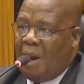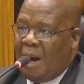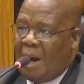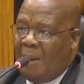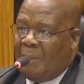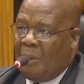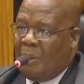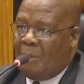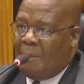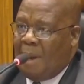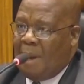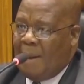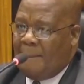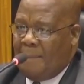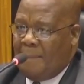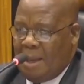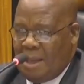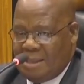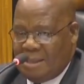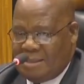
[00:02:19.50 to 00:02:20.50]
Honorable
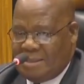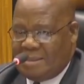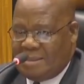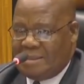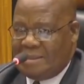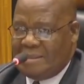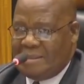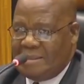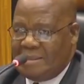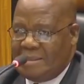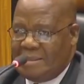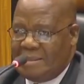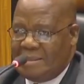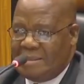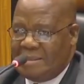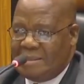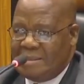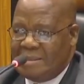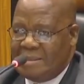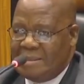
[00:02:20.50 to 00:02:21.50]
members,
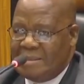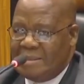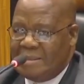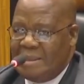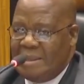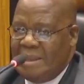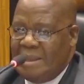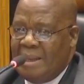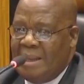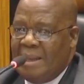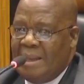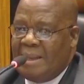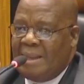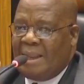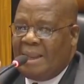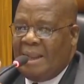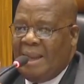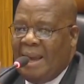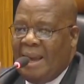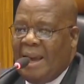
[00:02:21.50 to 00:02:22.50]

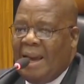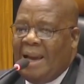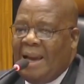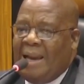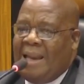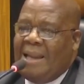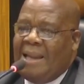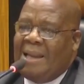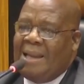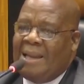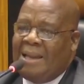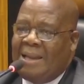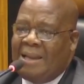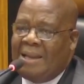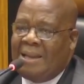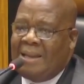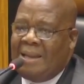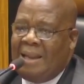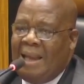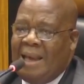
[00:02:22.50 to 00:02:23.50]

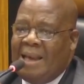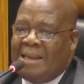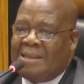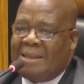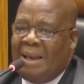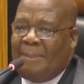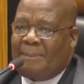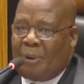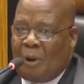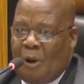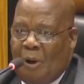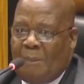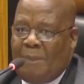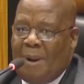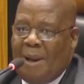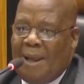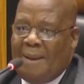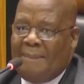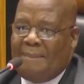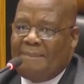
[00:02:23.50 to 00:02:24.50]
clearly there is a
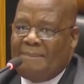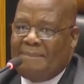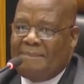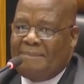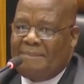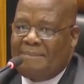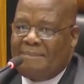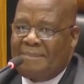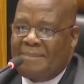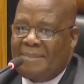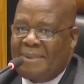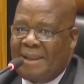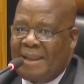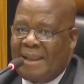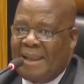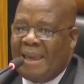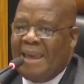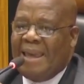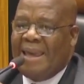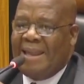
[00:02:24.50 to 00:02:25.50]
problem
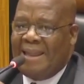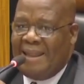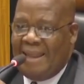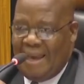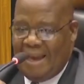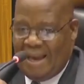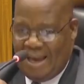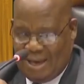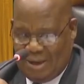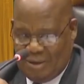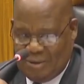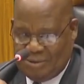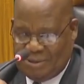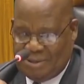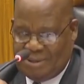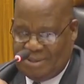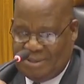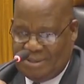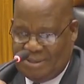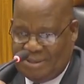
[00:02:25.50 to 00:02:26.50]
in the
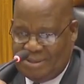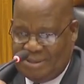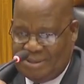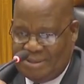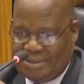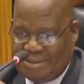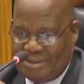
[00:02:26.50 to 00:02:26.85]
House.